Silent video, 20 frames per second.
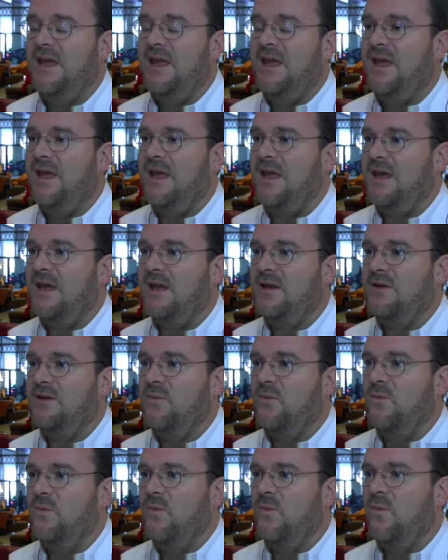
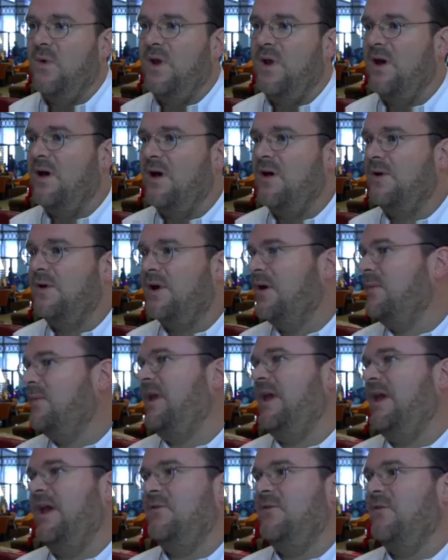and we all were
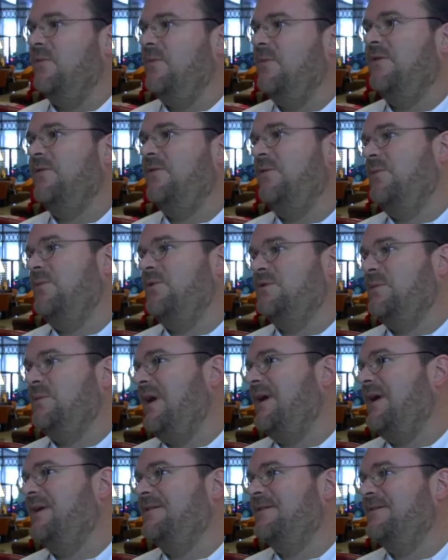coming at it from different
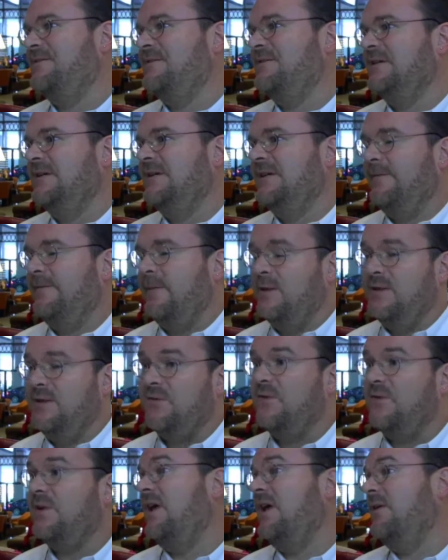perspectives,
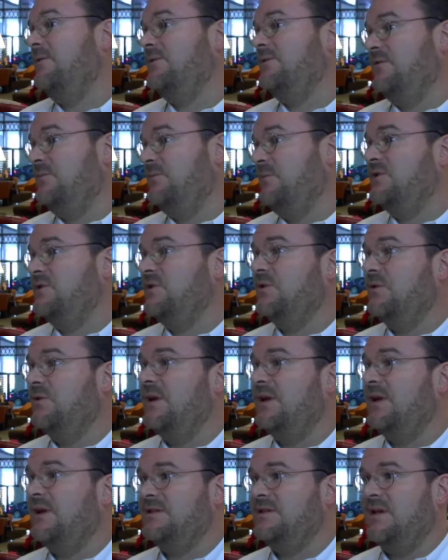different levels of
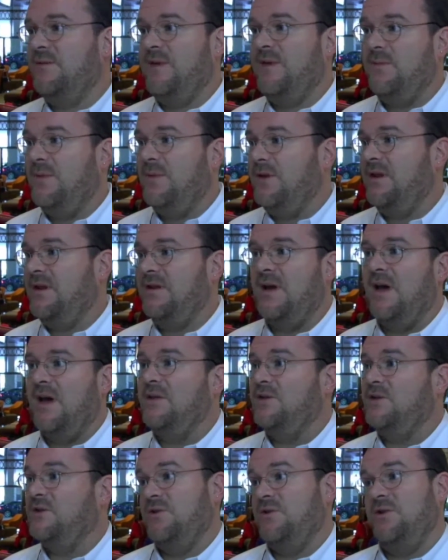maturity. Some had been
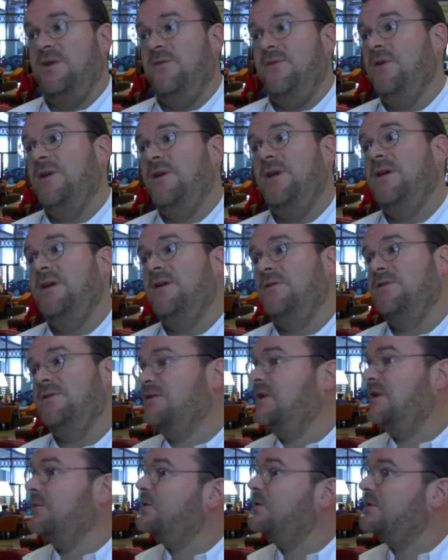on the journey for years,
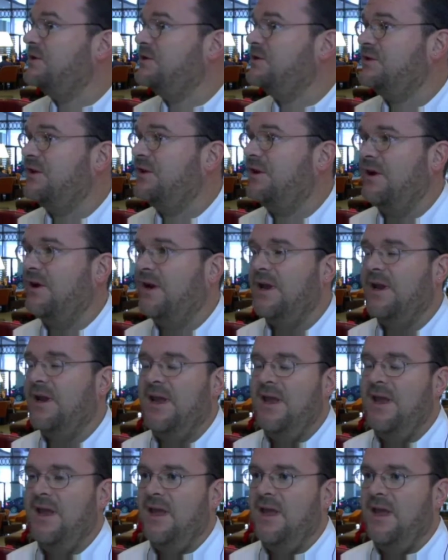some were just starting.
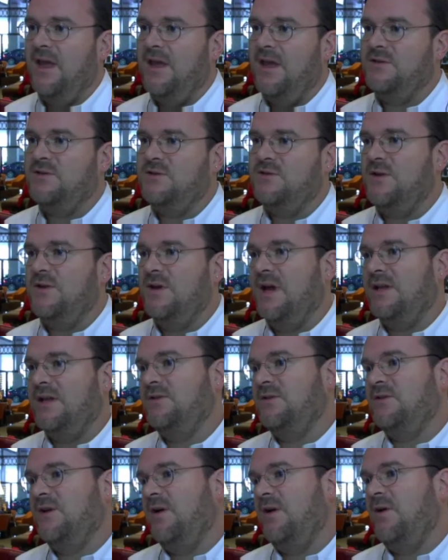And so you
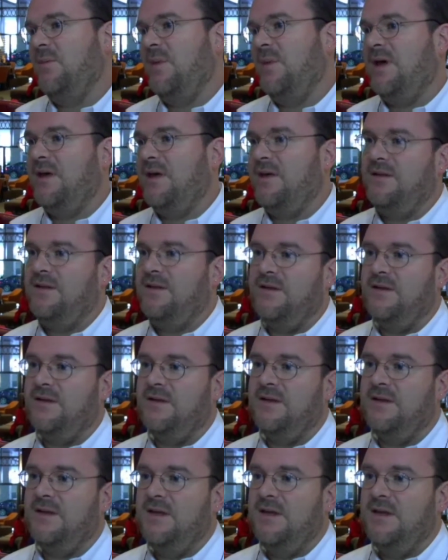got to talk about
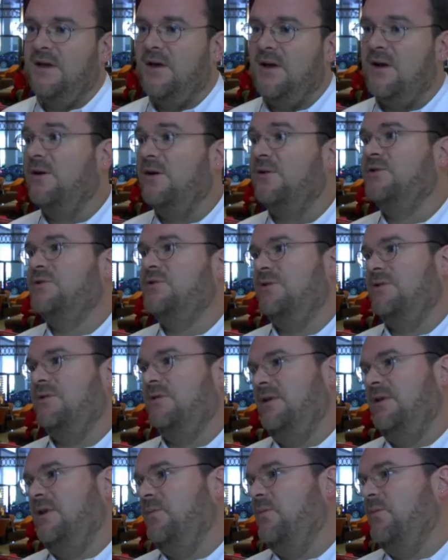the
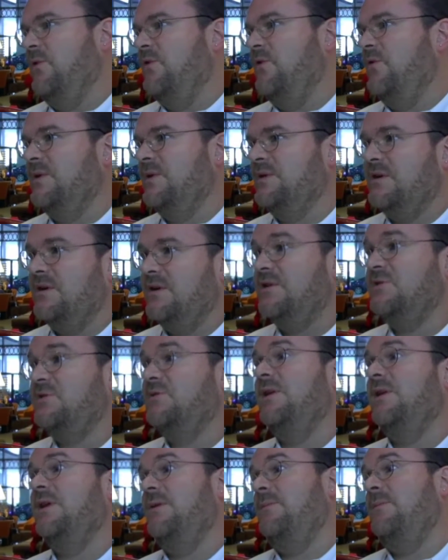cultural improvements,
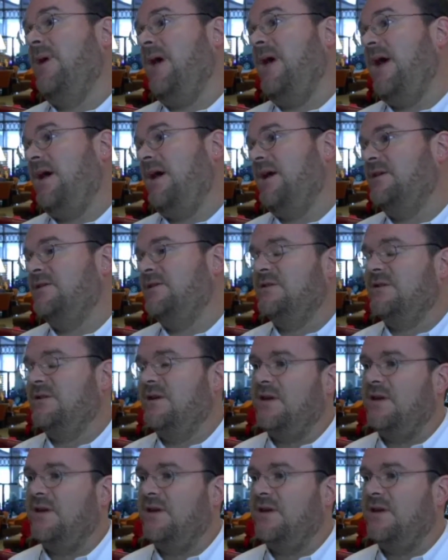cultural impacts,